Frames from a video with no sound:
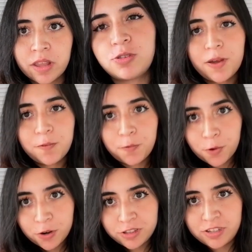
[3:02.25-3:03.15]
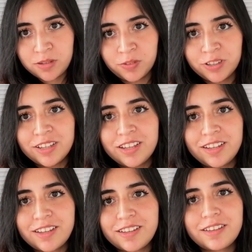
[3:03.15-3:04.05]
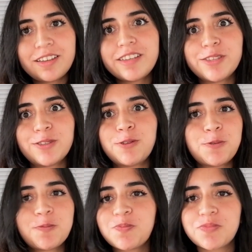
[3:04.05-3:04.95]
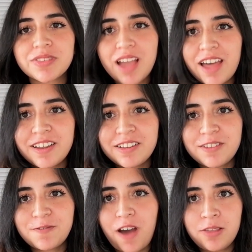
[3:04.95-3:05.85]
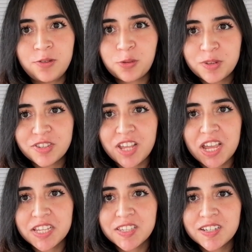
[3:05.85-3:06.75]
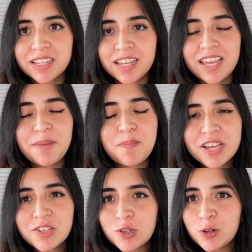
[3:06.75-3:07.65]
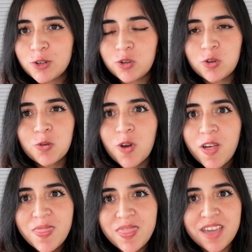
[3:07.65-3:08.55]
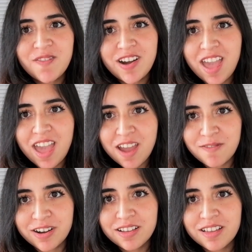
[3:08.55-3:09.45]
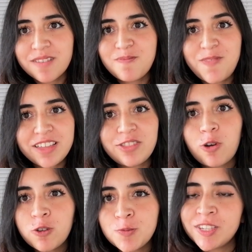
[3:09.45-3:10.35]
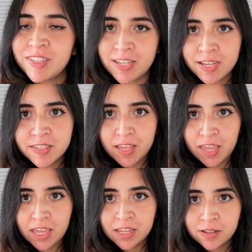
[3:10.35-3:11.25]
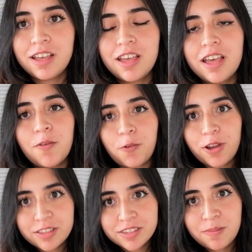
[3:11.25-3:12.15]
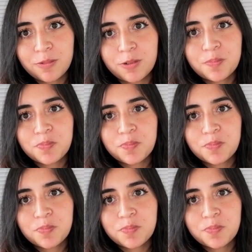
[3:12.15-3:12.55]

My fourth tip is to identify your mistakes and make sure you never ever make those mistakes again. For example,